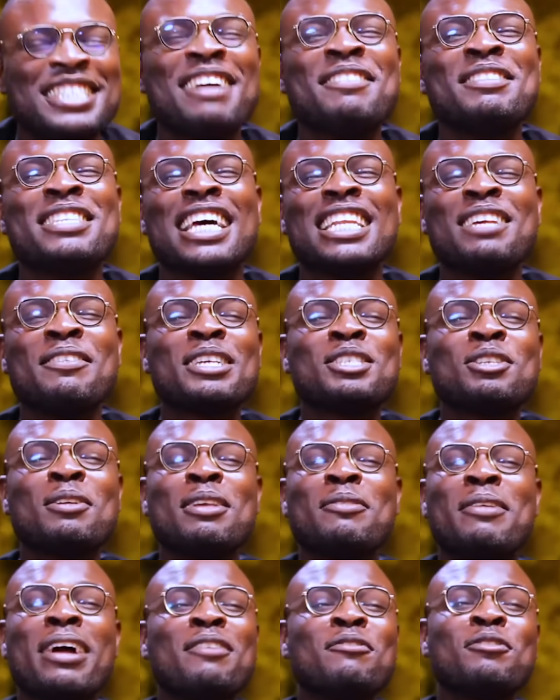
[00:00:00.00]
tell me that
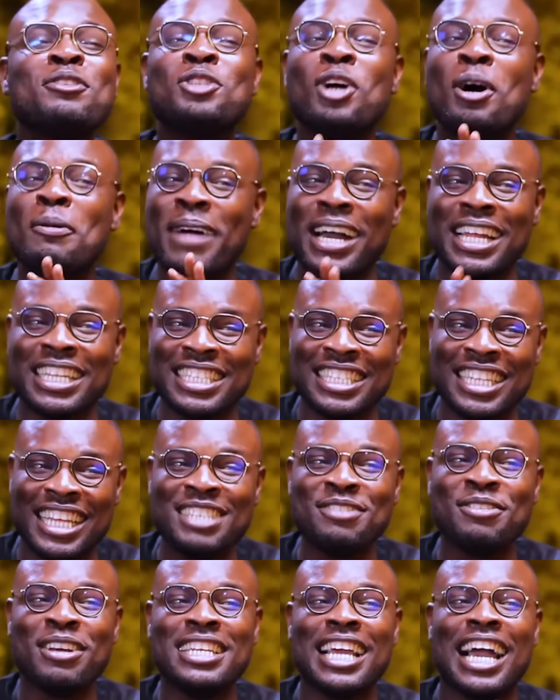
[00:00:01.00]
they were even dormant.
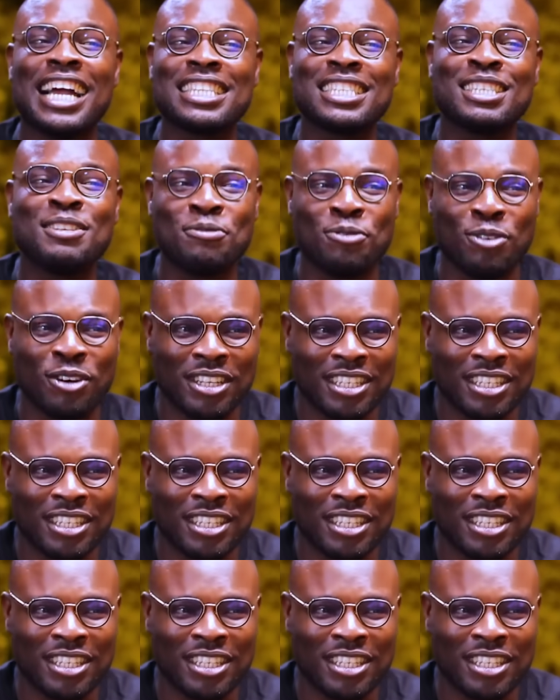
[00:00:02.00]
This was the active ones.